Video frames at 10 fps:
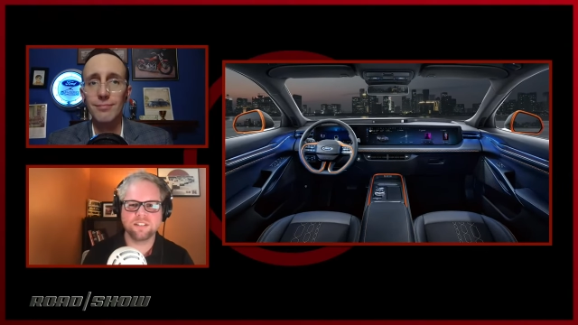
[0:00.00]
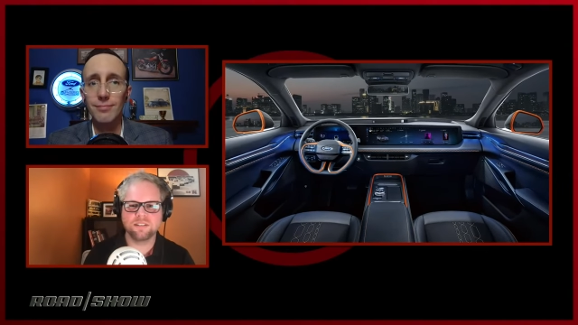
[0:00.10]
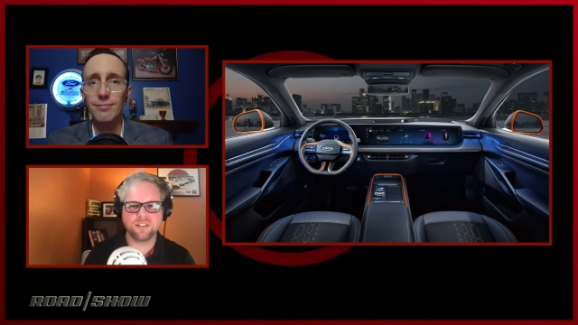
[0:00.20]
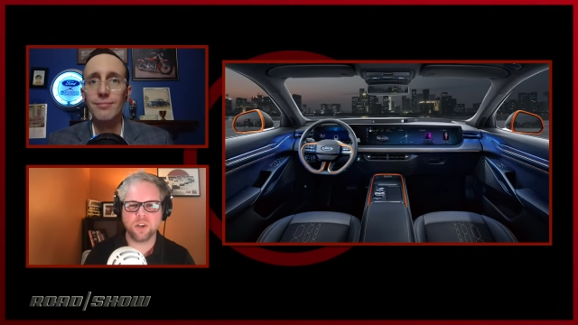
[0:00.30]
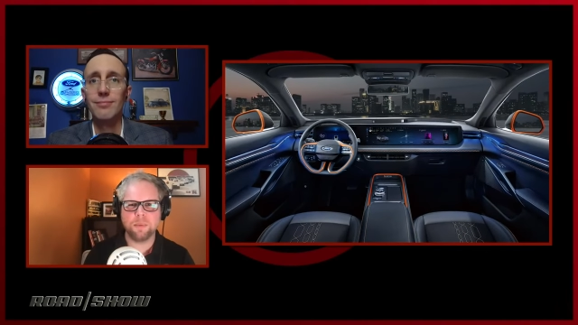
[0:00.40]

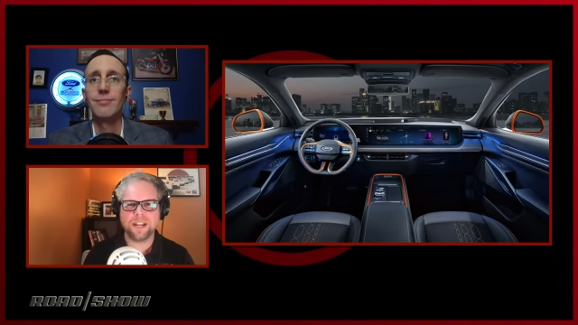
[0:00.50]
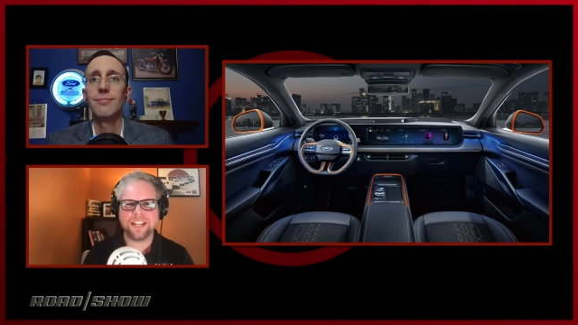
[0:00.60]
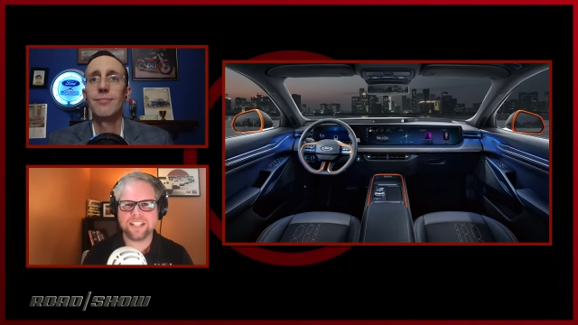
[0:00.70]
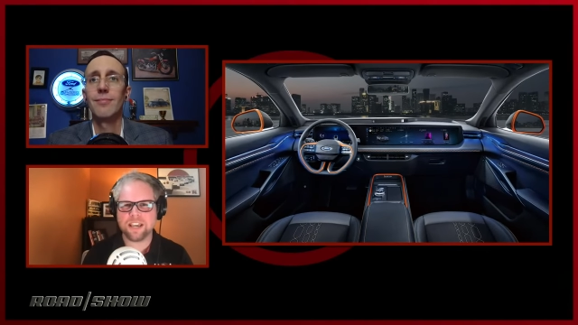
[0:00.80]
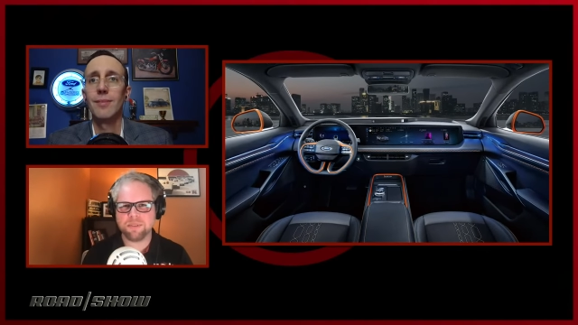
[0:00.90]
Speaker 1: so many
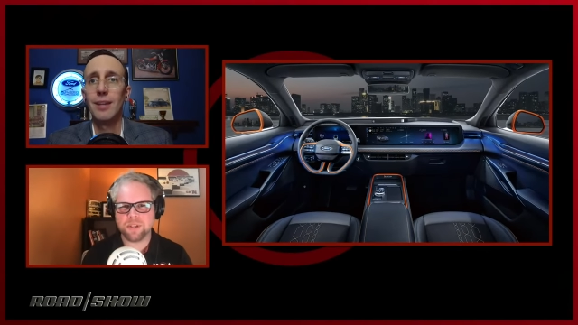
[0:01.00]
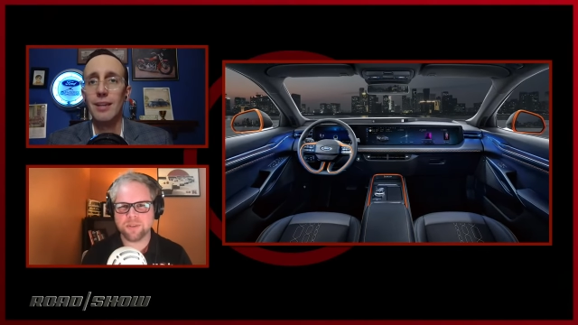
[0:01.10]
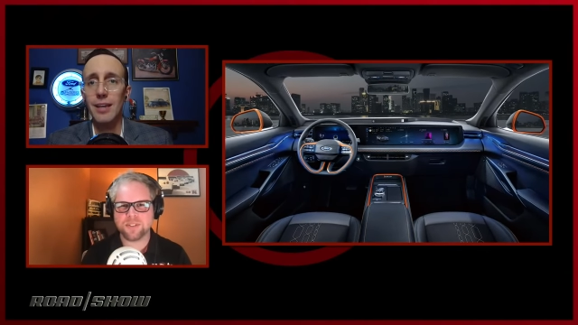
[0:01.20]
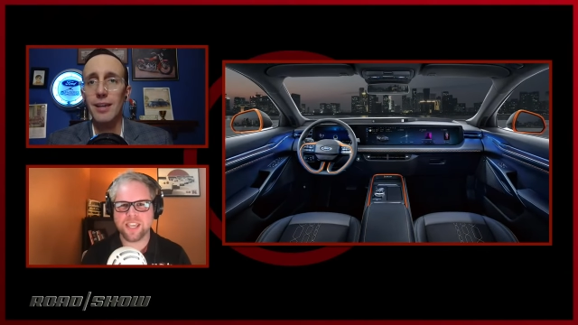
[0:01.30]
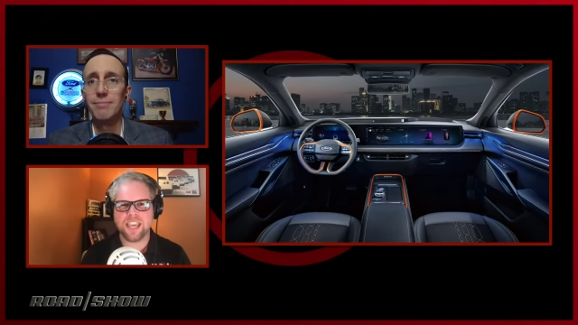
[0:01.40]

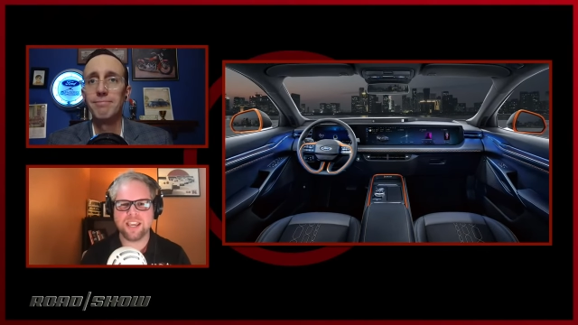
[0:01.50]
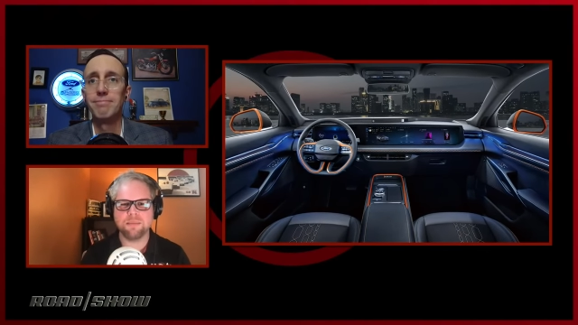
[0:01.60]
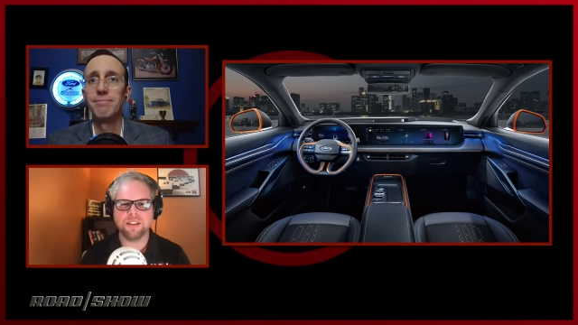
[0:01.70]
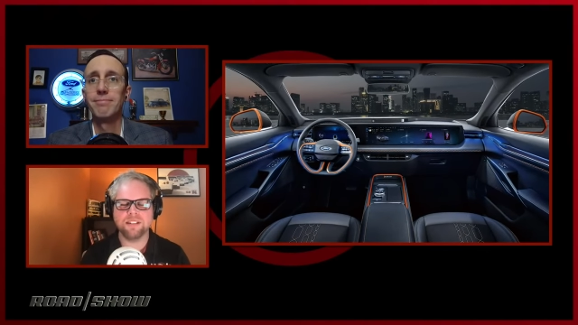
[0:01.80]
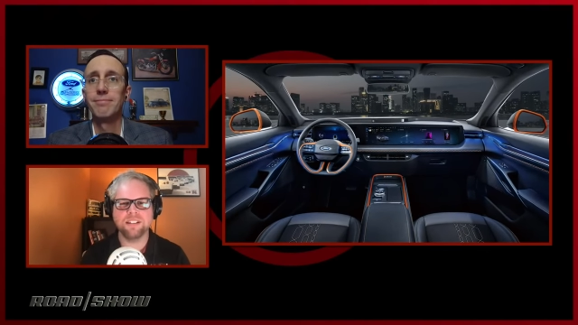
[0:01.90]
debuts came
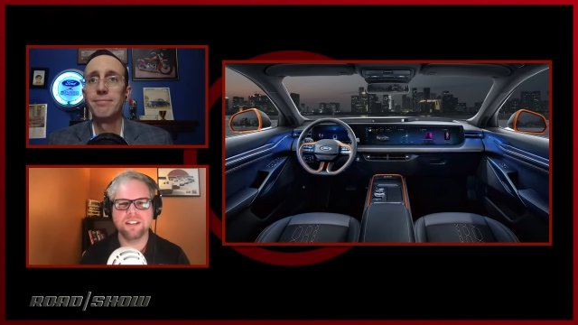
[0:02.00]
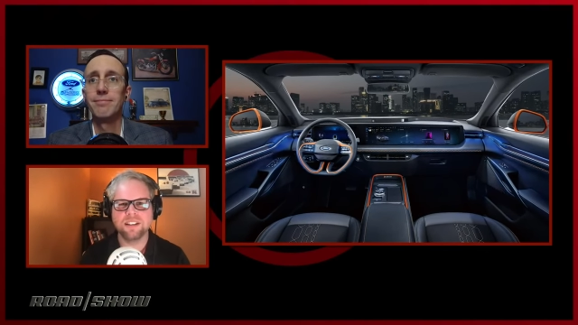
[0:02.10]
and